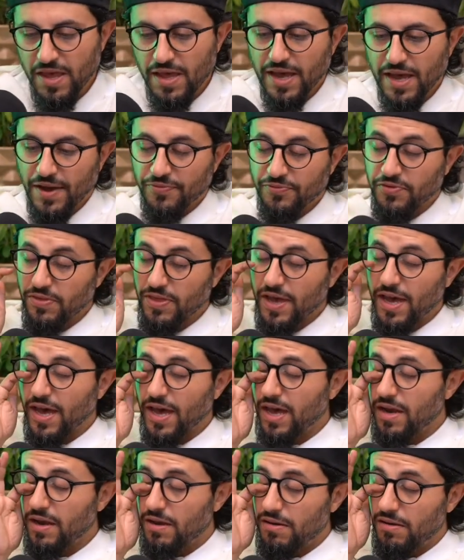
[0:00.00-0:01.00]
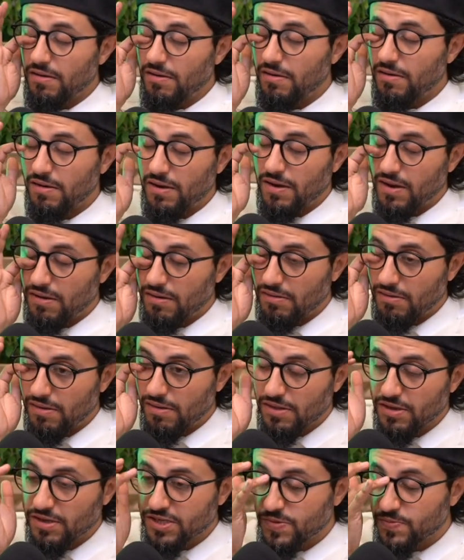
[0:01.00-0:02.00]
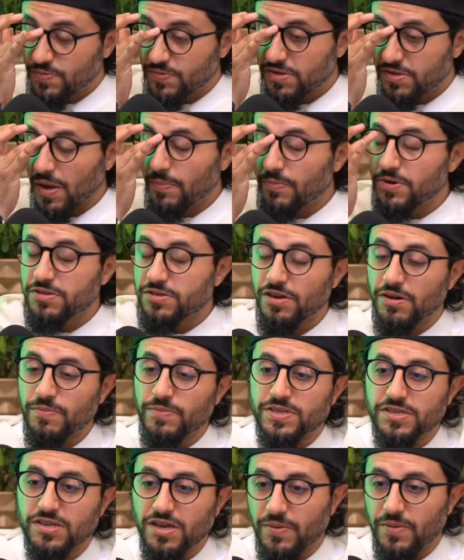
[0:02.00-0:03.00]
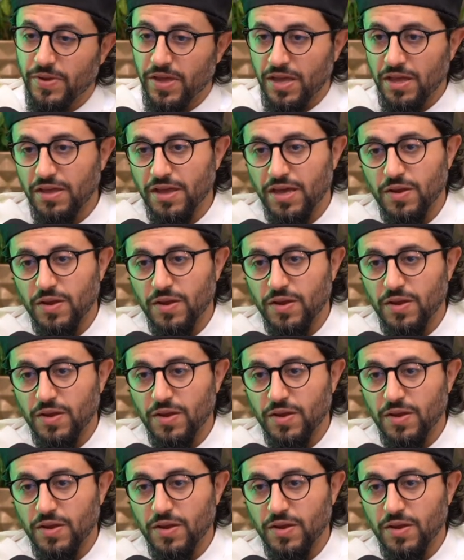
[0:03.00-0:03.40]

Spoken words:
After that, the summer term is coming,